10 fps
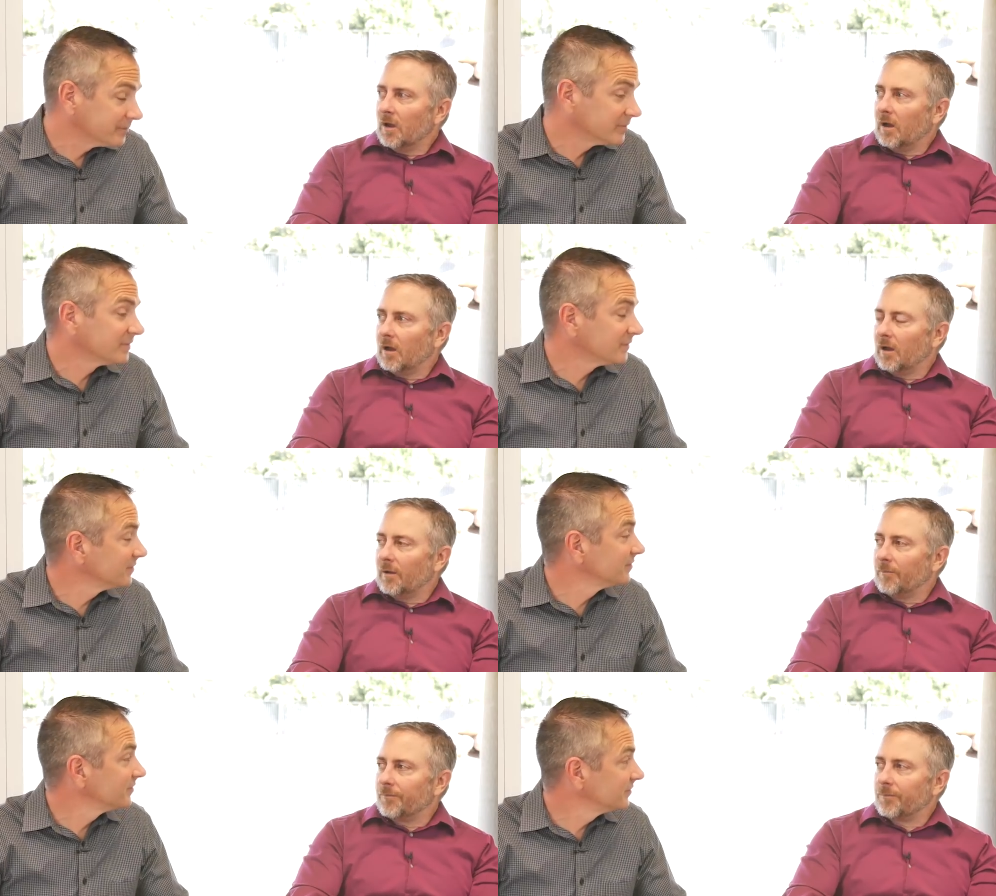
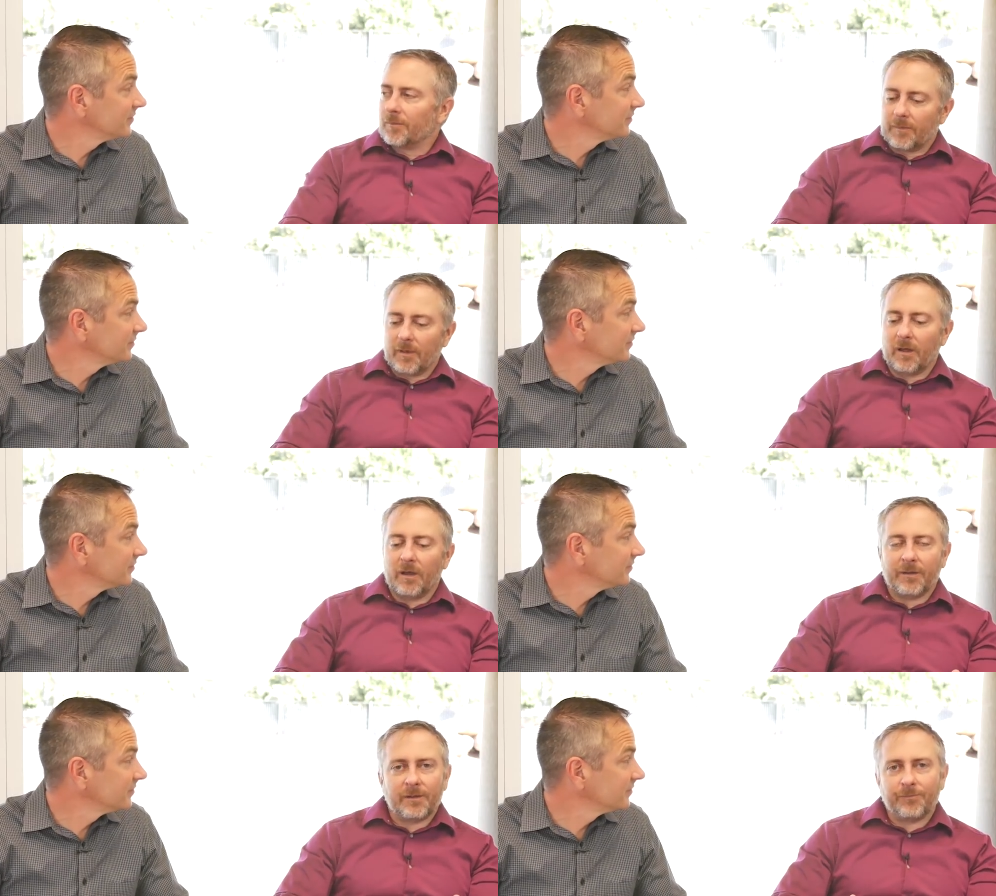Speaker 1: Um,
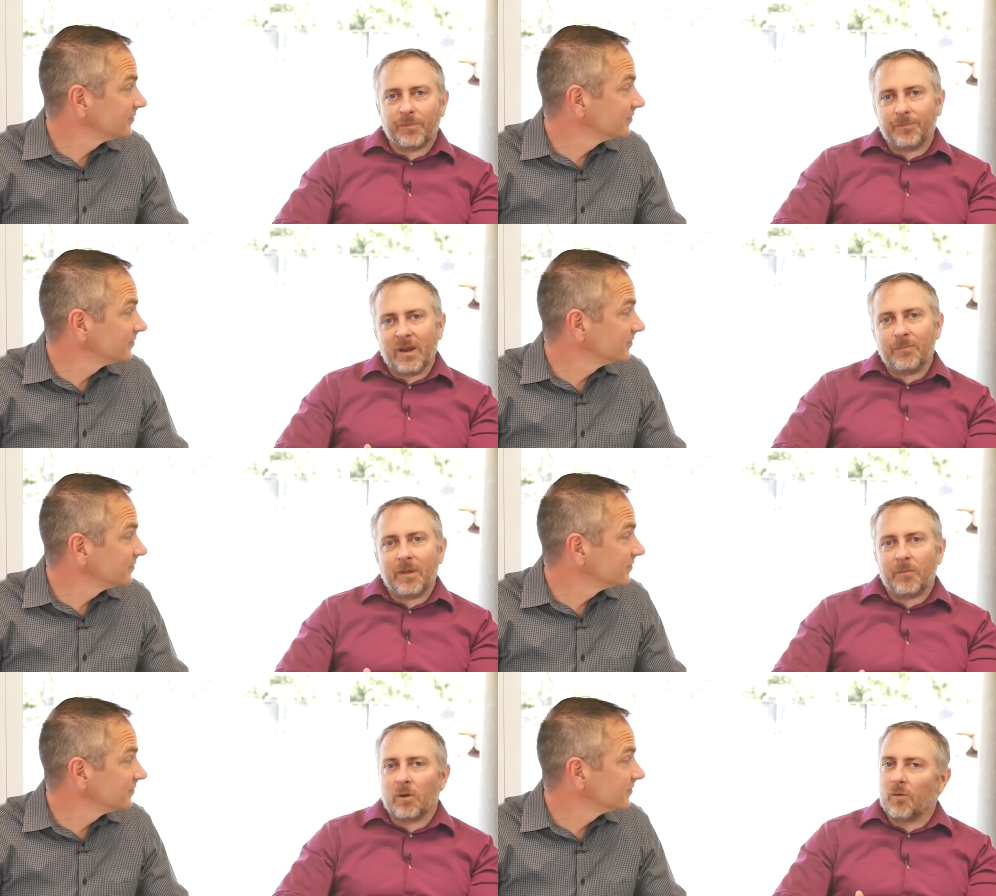uh, but many
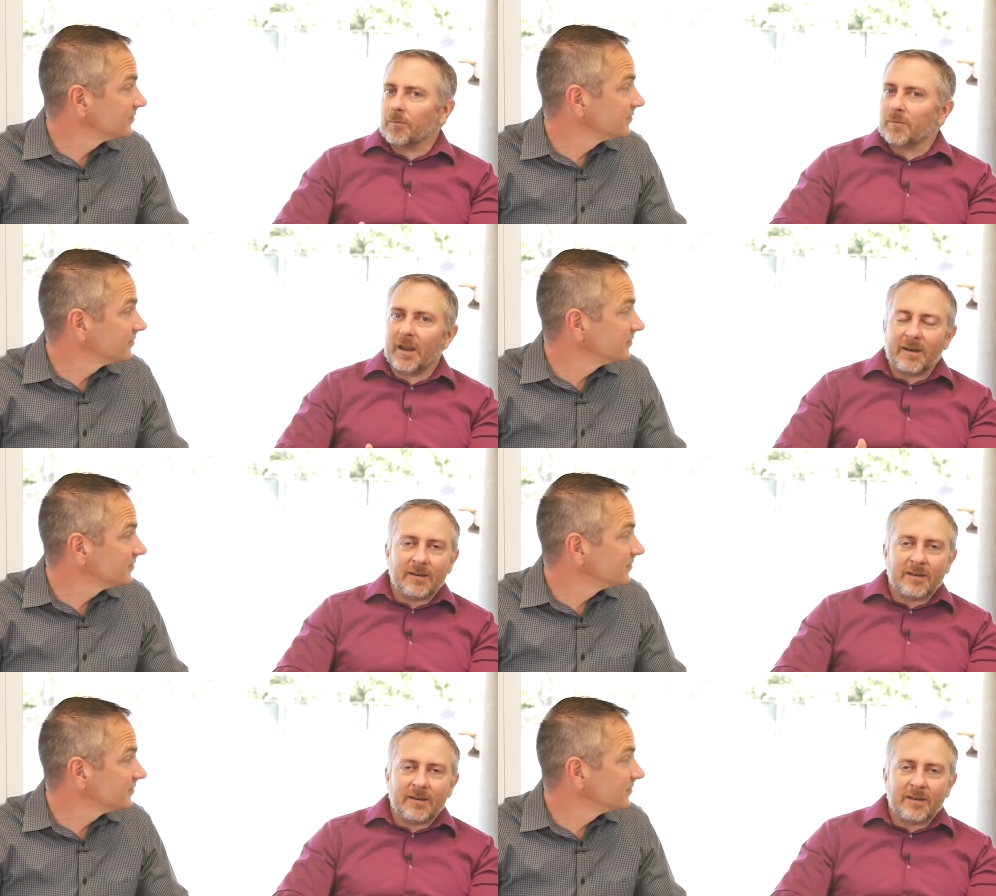people go from day to